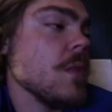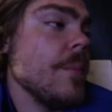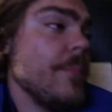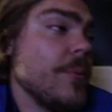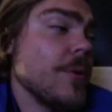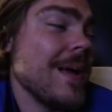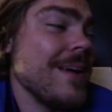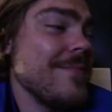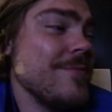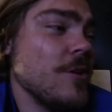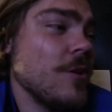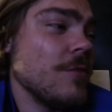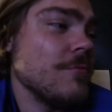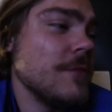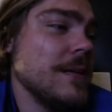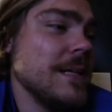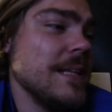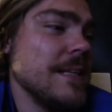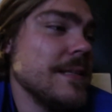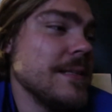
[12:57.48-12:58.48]
but I haven't got
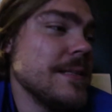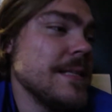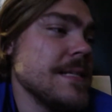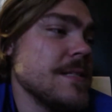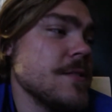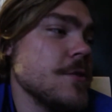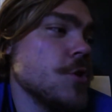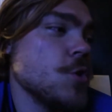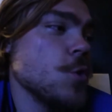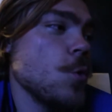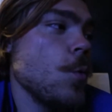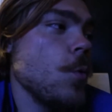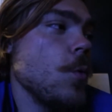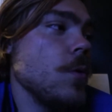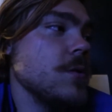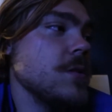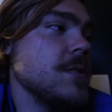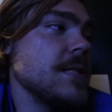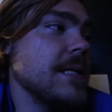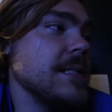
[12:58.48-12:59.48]
really a decent saw.
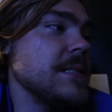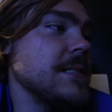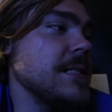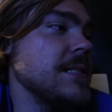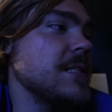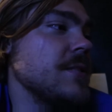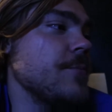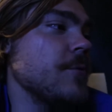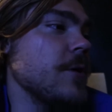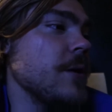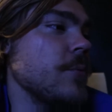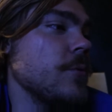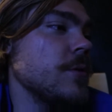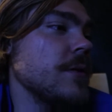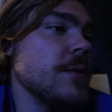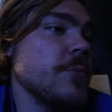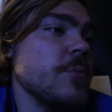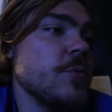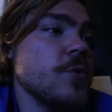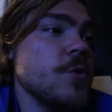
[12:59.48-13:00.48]
Stacey needs to bring one,
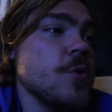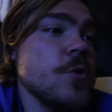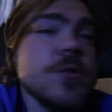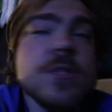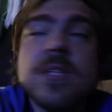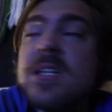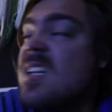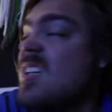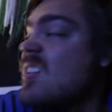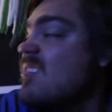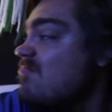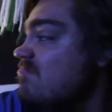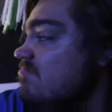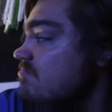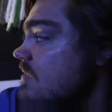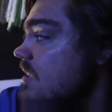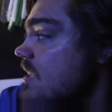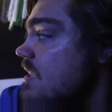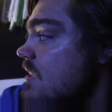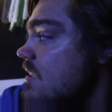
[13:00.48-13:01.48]
and then we'll cut it and
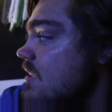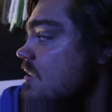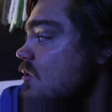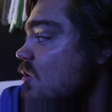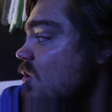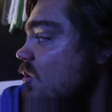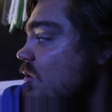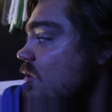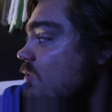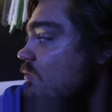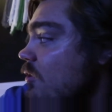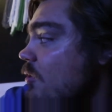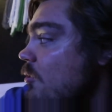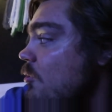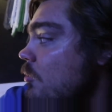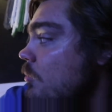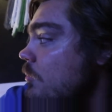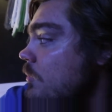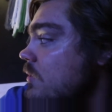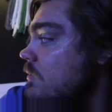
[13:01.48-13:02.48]
tidy the
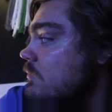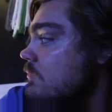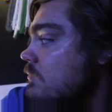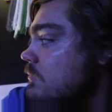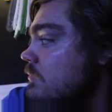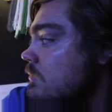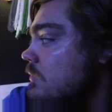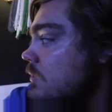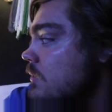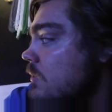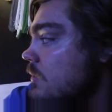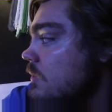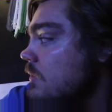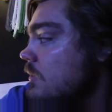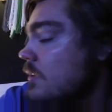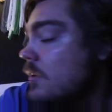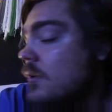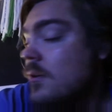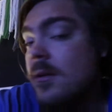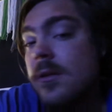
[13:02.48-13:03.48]
room and
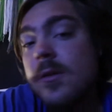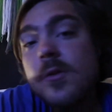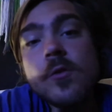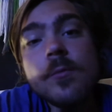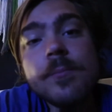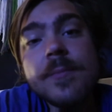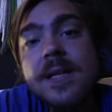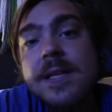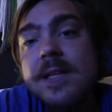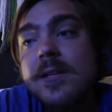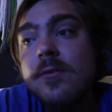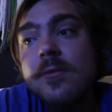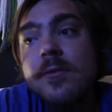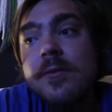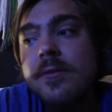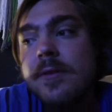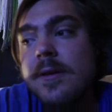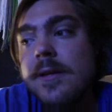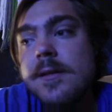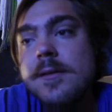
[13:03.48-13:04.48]
do a million
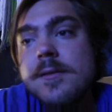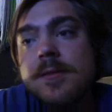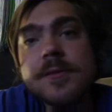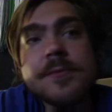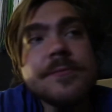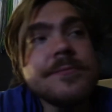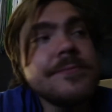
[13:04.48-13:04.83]
other things.